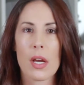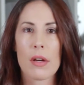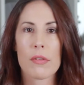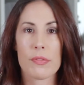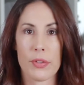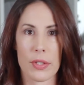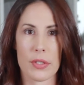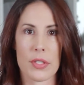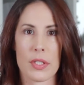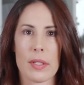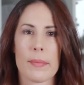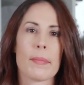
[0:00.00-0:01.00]

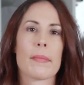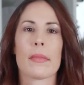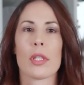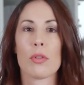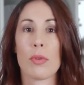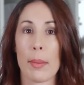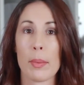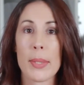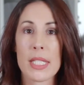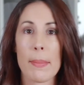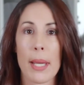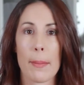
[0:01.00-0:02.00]
First, grab a
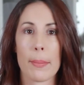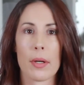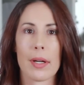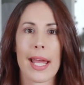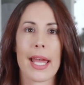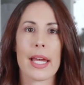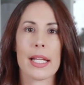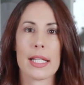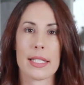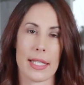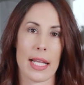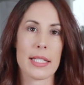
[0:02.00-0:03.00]
piece of paper and
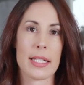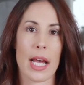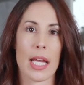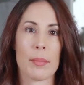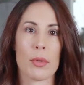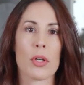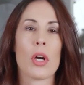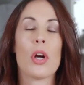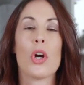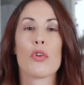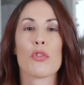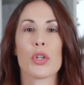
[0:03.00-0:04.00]
set a timer
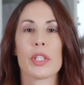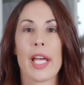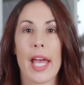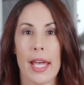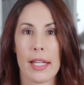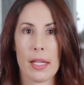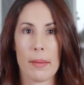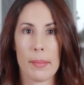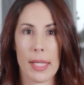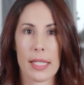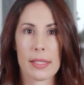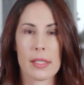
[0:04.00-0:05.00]
for 10
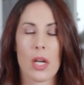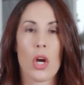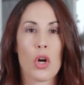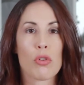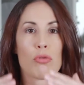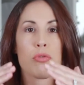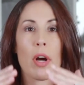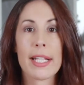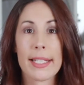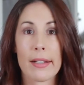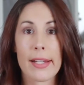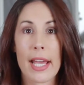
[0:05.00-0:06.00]
minutes.
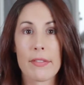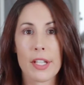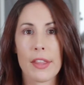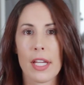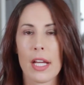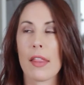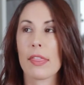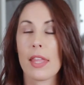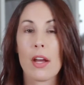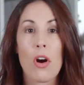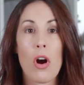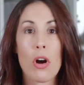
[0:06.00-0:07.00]
Write down everything.
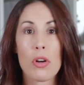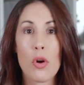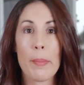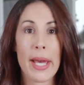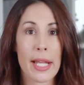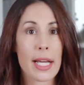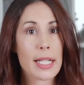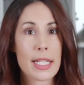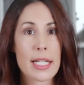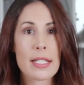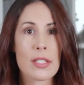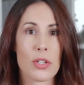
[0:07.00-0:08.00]
There are no bad
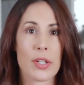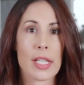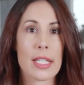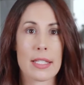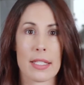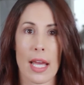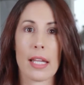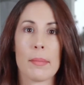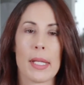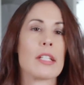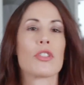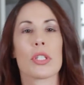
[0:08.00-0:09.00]
ideas during this 10
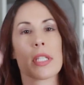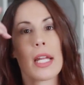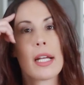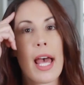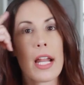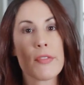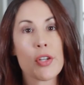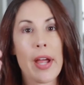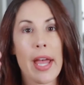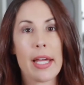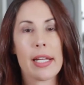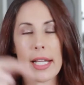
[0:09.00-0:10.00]
minutes. Just get it out of your
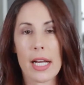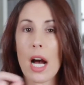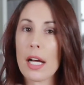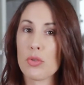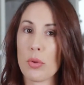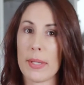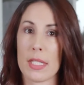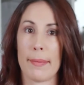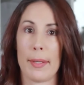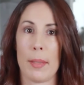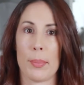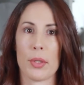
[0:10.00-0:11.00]
head and onto a piece of
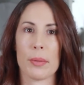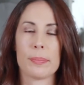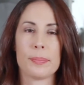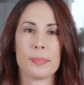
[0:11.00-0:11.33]
paper.